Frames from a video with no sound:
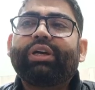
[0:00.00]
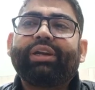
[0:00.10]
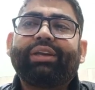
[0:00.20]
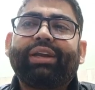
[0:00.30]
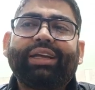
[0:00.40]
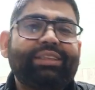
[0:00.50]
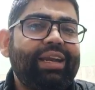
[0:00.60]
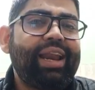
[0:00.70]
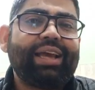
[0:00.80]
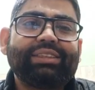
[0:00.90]

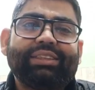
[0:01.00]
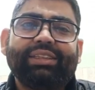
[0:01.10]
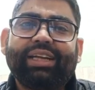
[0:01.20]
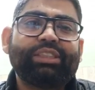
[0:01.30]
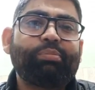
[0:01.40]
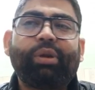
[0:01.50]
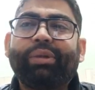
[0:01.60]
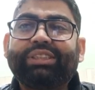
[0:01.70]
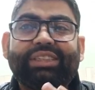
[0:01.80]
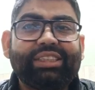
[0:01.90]
rationalized, that simply
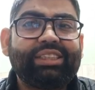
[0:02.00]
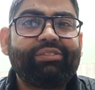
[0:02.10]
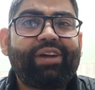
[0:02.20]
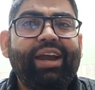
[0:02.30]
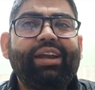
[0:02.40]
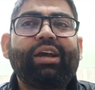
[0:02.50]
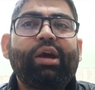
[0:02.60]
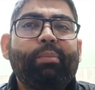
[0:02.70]
means justified